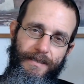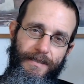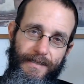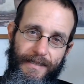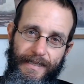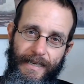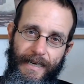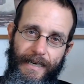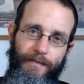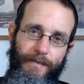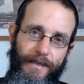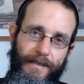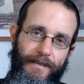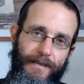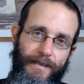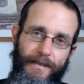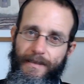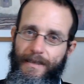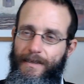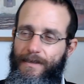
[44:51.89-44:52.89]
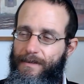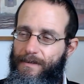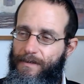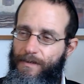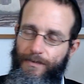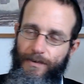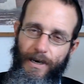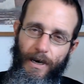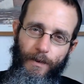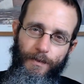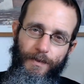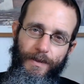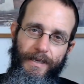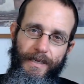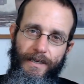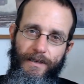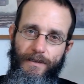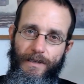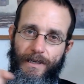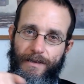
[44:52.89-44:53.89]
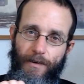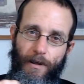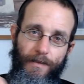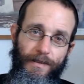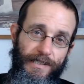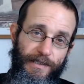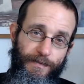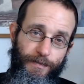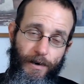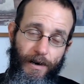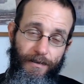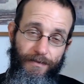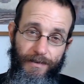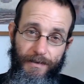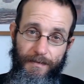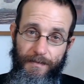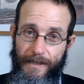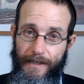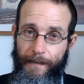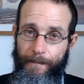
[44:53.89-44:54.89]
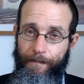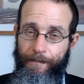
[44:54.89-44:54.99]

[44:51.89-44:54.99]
a segment, and then throughout the year you have all these proverbs.